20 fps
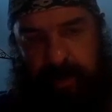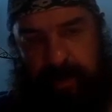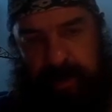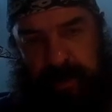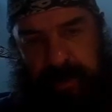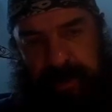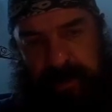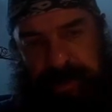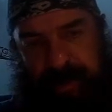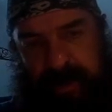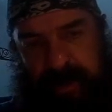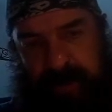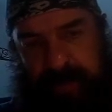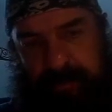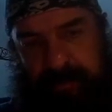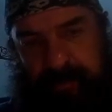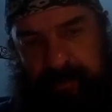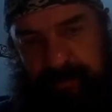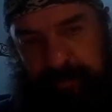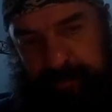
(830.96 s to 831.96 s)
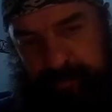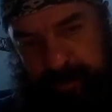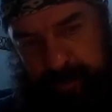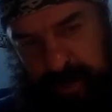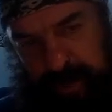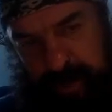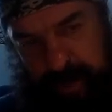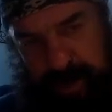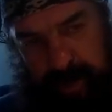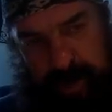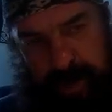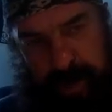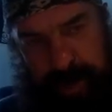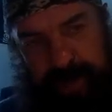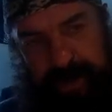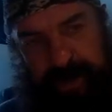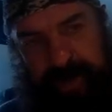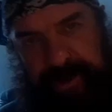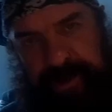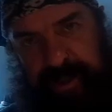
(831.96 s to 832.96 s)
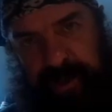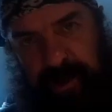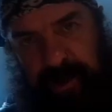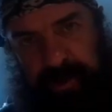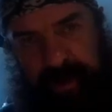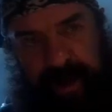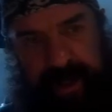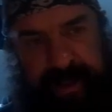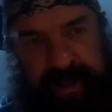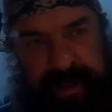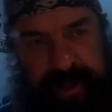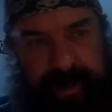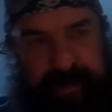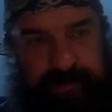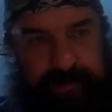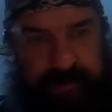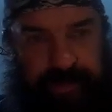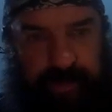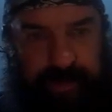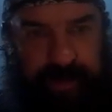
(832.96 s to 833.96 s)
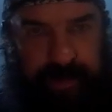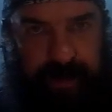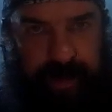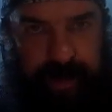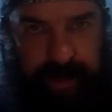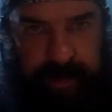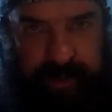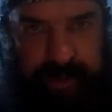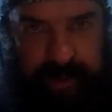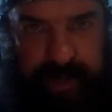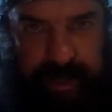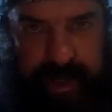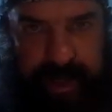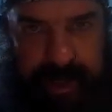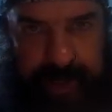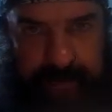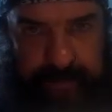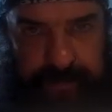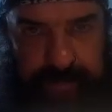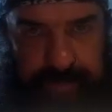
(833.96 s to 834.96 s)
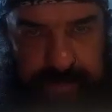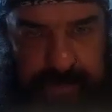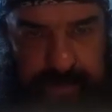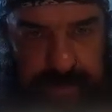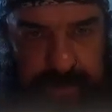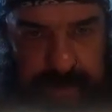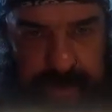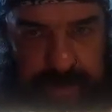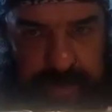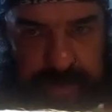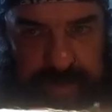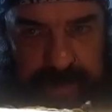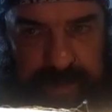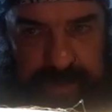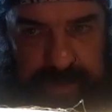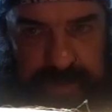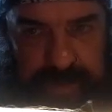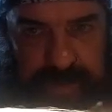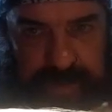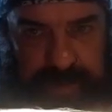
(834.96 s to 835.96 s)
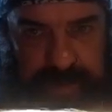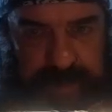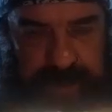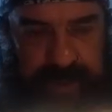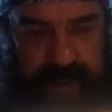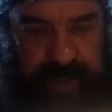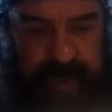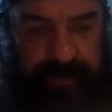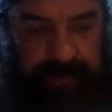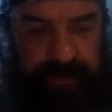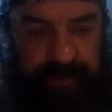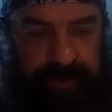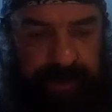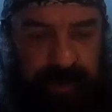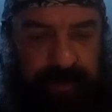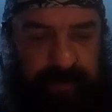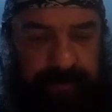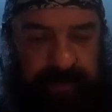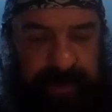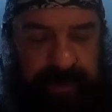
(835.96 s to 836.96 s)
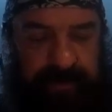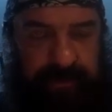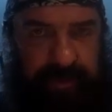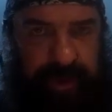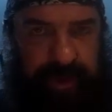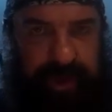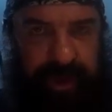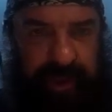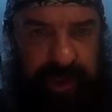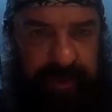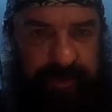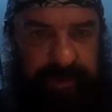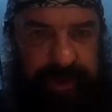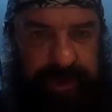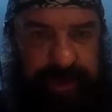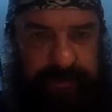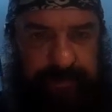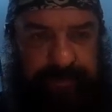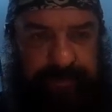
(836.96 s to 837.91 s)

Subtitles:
like so, and you can see already that that is starting to get baitfish shaped.